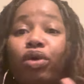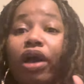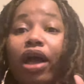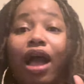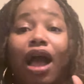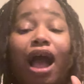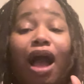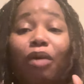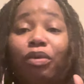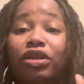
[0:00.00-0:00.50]

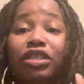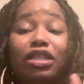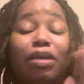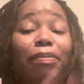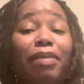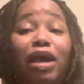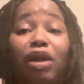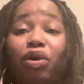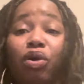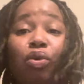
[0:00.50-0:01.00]
I went to
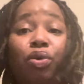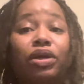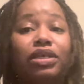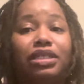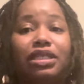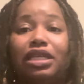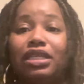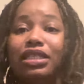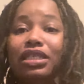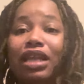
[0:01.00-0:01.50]
medical
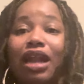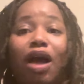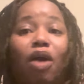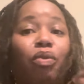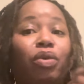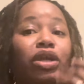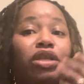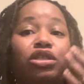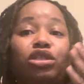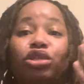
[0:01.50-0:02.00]
assistant. I
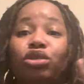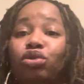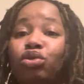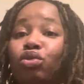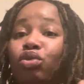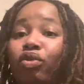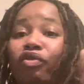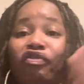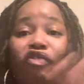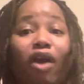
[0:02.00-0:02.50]
went
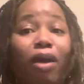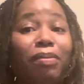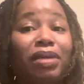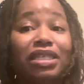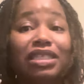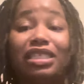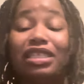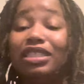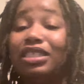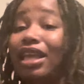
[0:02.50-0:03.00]
to
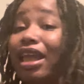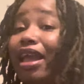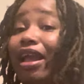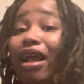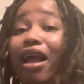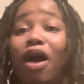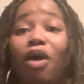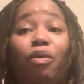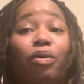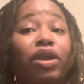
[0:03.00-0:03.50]
pharmacy tech.
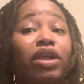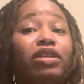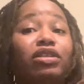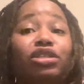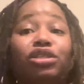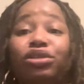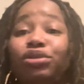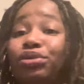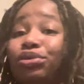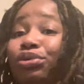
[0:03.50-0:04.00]
I went
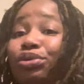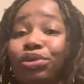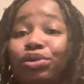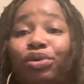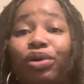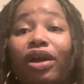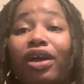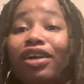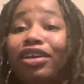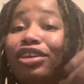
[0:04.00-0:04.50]

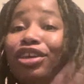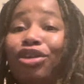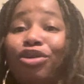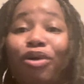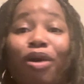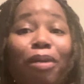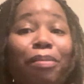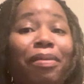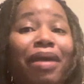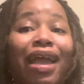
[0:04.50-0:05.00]
to
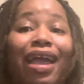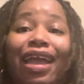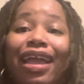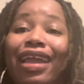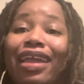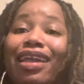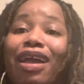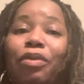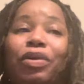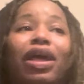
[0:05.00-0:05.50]

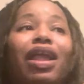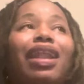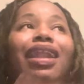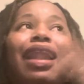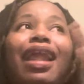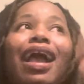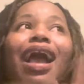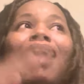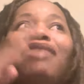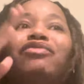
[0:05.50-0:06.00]
QMA.
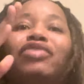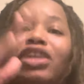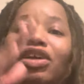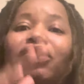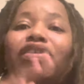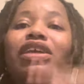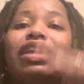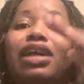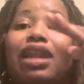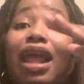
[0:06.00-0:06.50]
I've
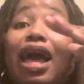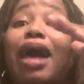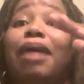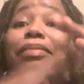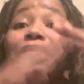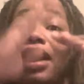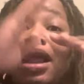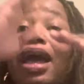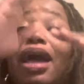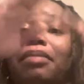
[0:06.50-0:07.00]
literally
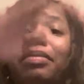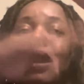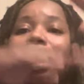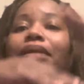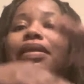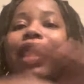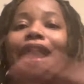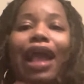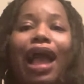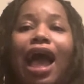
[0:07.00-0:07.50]
climbed.
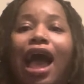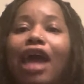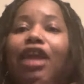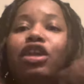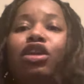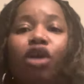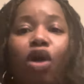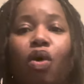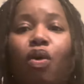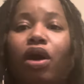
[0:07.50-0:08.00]
Like, I
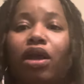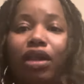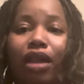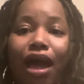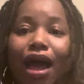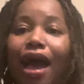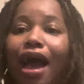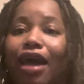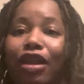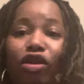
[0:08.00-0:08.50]
know a
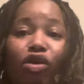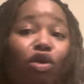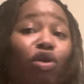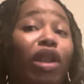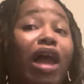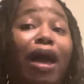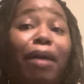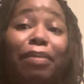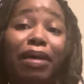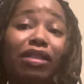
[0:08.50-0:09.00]
lot. I know a
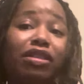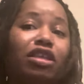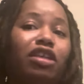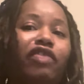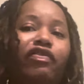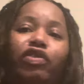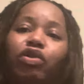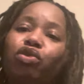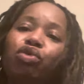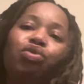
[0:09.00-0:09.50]
lot about this
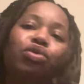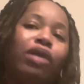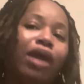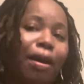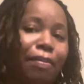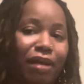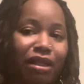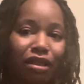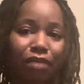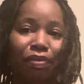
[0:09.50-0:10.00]
field. You're not
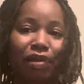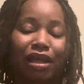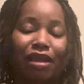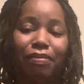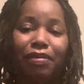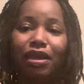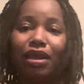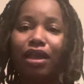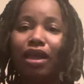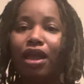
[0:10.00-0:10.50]
about to play
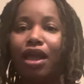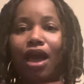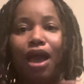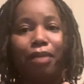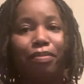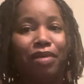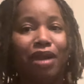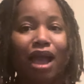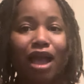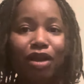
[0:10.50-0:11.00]
me.
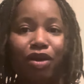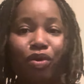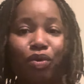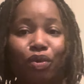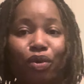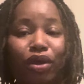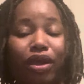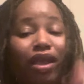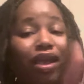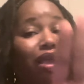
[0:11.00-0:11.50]
I'm not
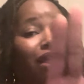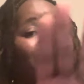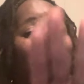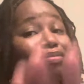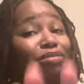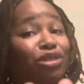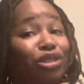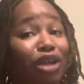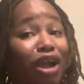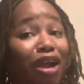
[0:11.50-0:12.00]
going.
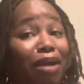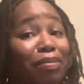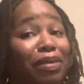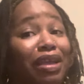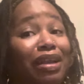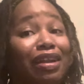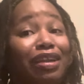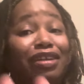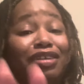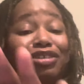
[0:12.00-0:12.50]
Sorry, I'm
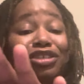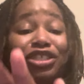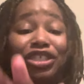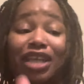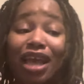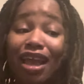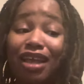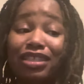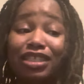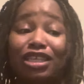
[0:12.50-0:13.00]
getting a little
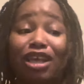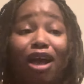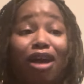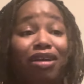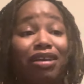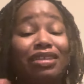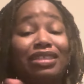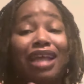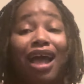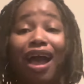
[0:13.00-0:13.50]
jazzy, y'all,
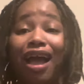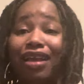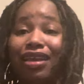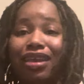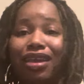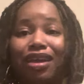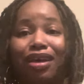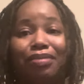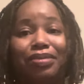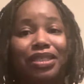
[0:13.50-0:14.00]
because I
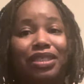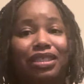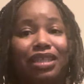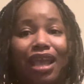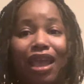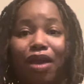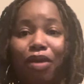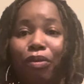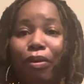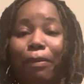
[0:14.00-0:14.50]
get
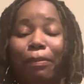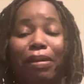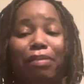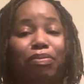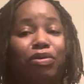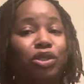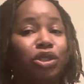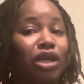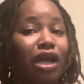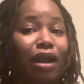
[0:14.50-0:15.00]
upset when
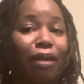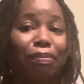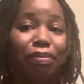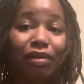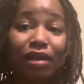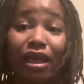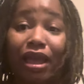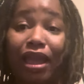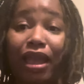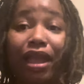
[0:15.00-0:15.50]
people try to
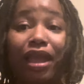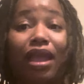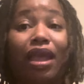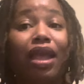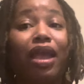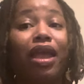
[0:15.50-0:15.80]
play